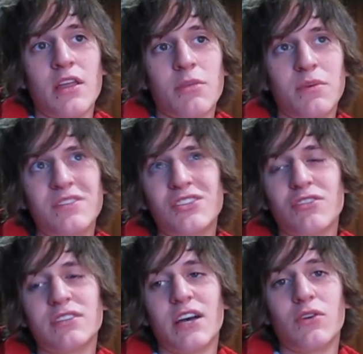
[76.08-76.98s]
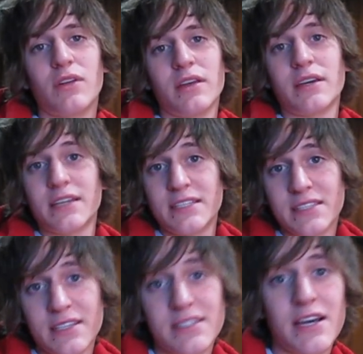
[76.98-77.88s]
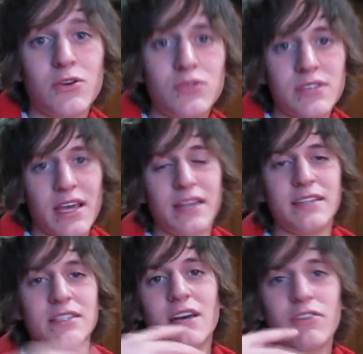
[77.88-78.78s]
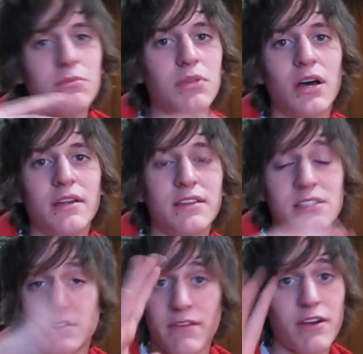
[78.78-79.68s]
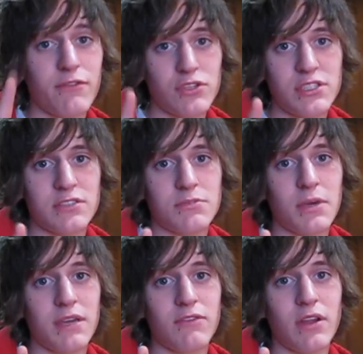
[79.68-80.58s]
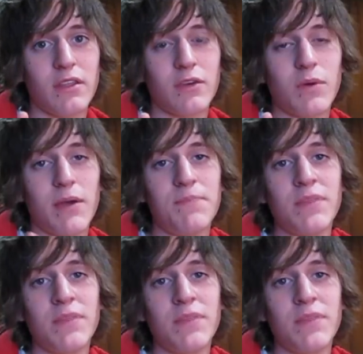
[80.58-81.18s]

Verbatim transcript: The movie starts out, uh, he's in his house and he's covered in blood. This is the very first scene, so I'm not giving anything away.